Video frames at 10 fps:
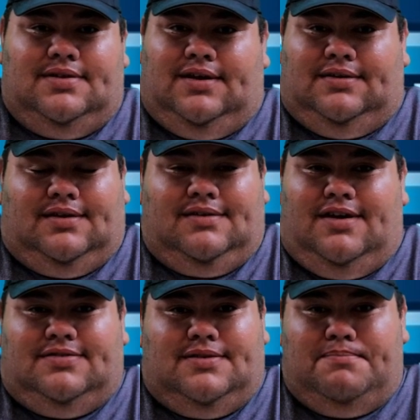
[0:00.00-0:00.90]
They're
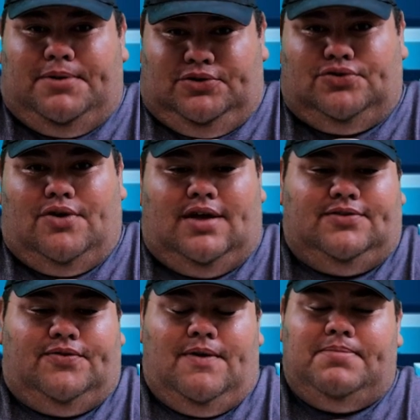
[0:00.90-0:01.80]
custom push rods
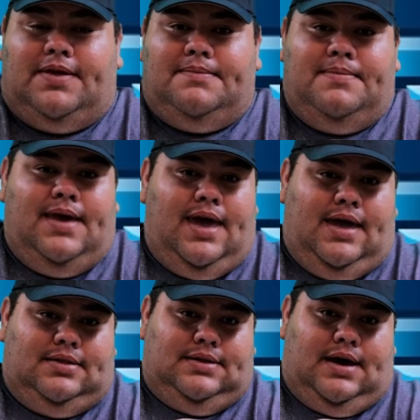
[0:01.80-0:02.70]
from them,
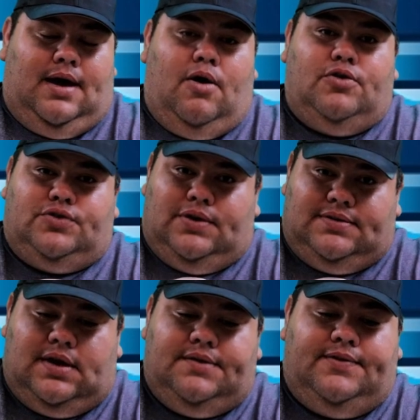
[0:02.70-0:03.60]
and also a
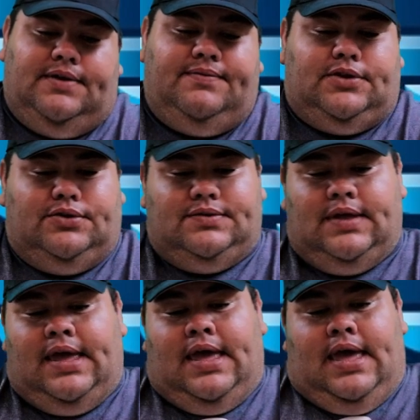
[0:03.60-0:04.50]
set of lifters.
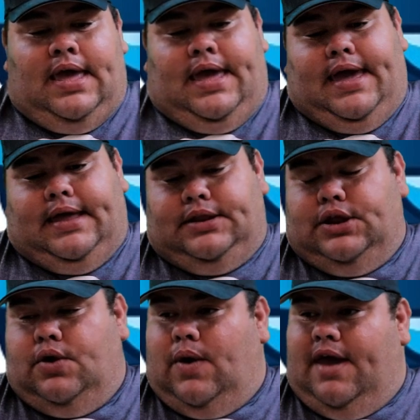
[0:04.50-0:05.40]
And you
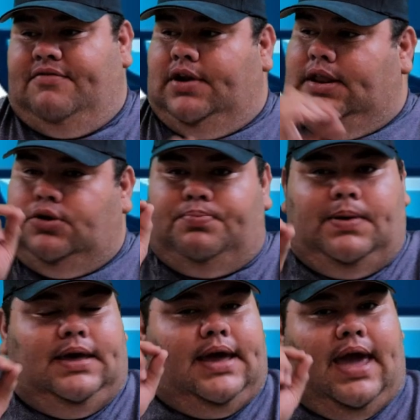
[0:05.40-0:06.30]
know, every little bit